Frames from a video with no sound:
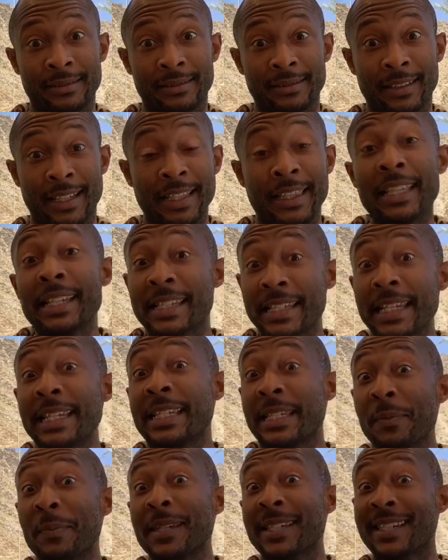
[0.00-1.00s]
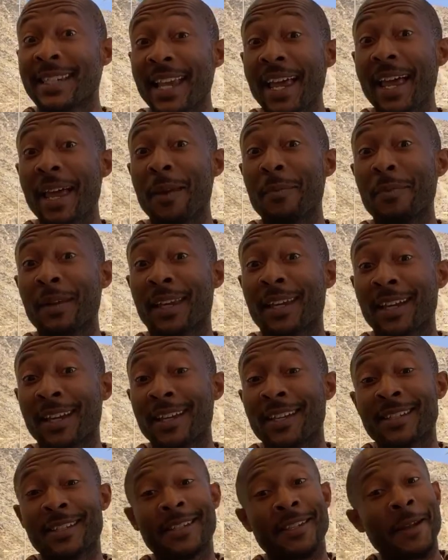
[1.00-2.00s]
And this needs to be said
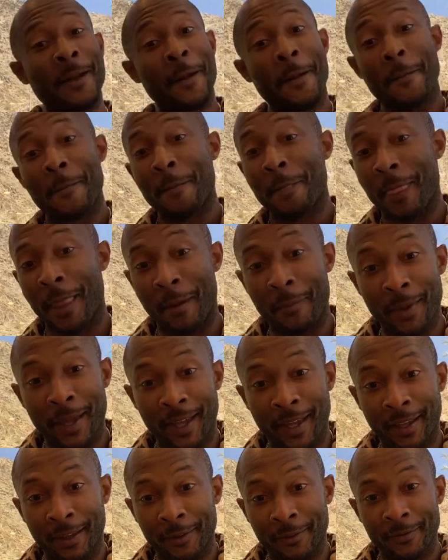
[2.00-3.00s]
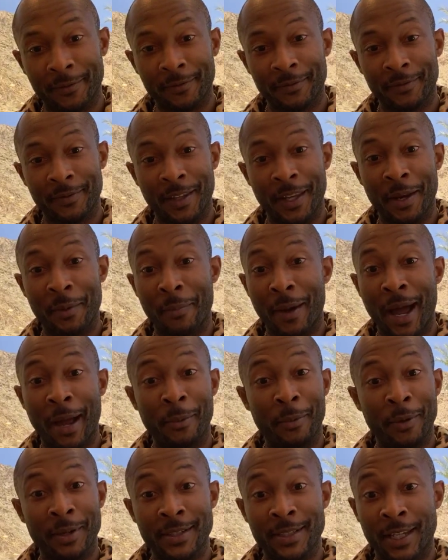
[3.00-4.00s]
because, in the
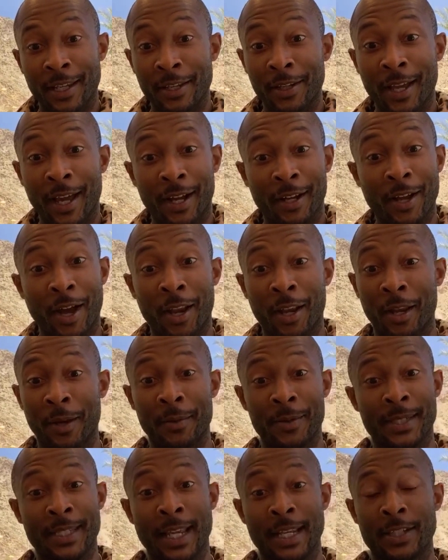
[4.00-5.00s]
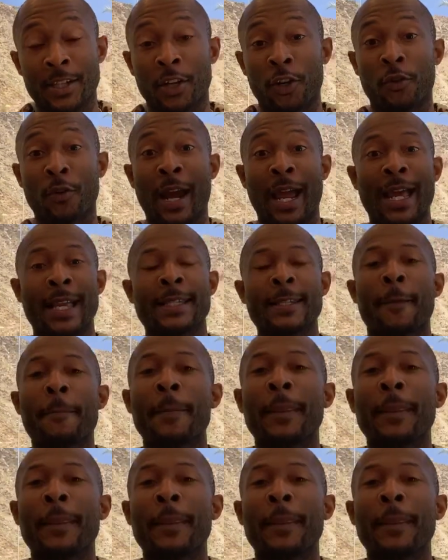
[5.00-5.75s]
Bible it says you got to call out mistakes in the grass.